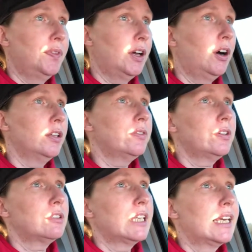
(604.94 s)
all of
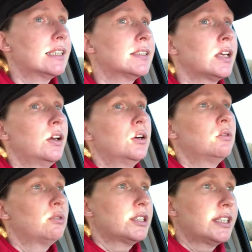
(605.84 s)
those things
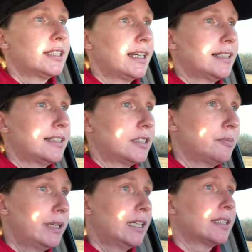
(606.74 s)
were successes
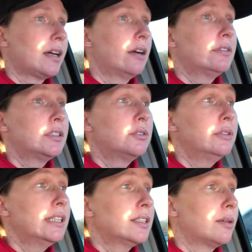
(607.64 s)
because I was
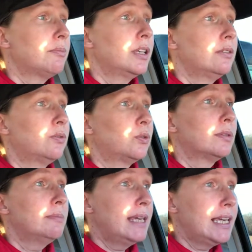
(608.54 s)
doing something for
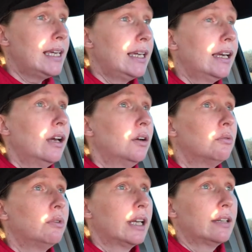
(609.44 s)
me
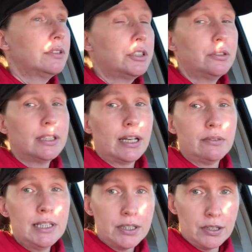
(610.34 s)
when I was doing that
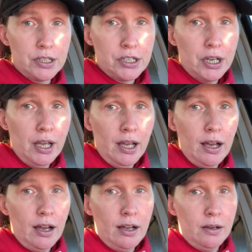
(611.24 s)
research.
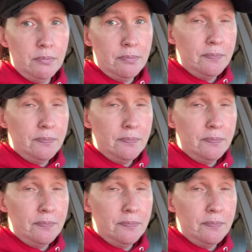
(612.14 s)
The